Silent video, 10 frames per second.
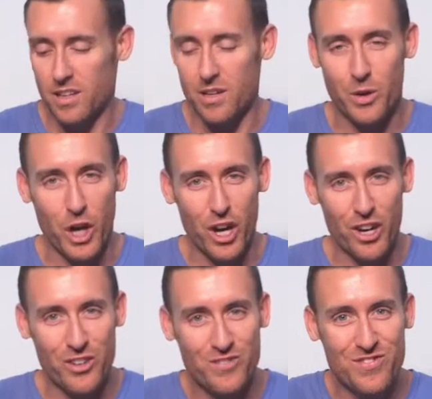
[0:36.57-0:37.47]
Here we
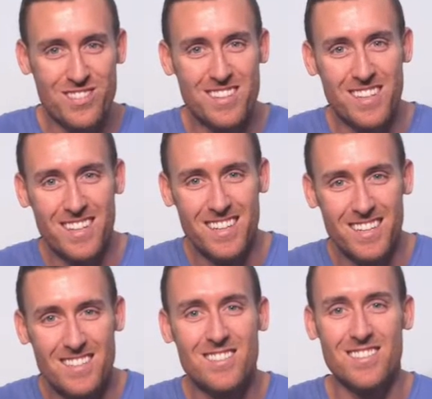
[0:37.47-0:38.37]
go. Shame
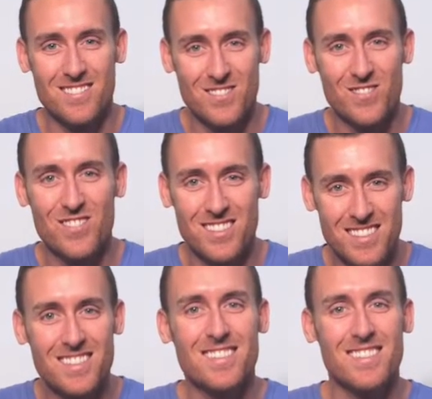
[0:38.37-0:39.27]
of things I
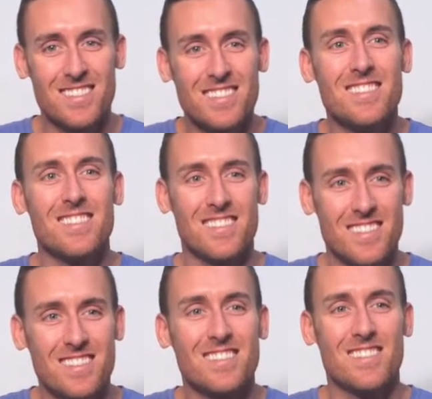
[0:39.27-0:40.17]
need
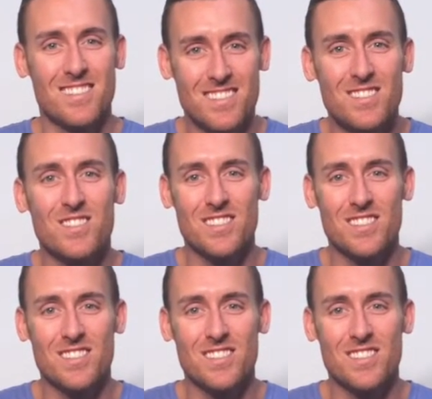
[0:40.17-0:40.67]
revealing.